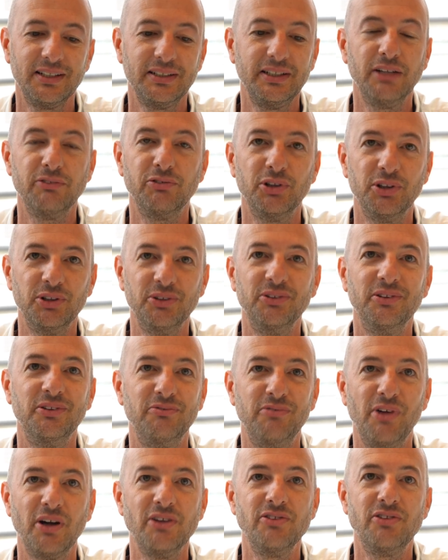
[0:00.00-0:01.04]
given the
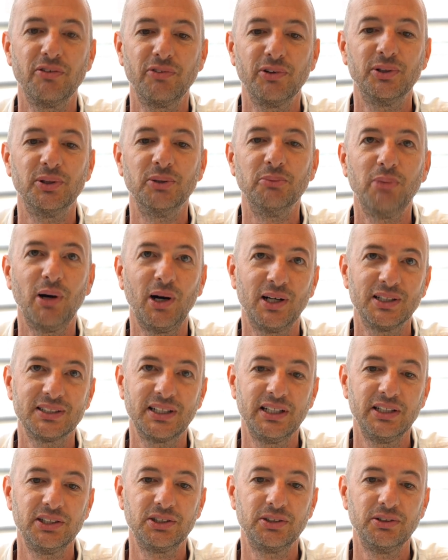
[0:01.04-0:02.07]
very difficult past
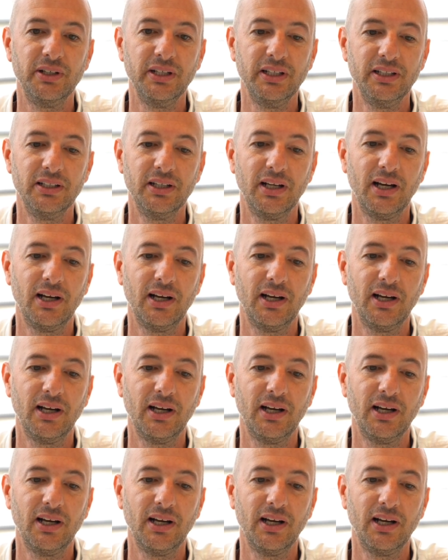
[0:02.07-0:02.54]
history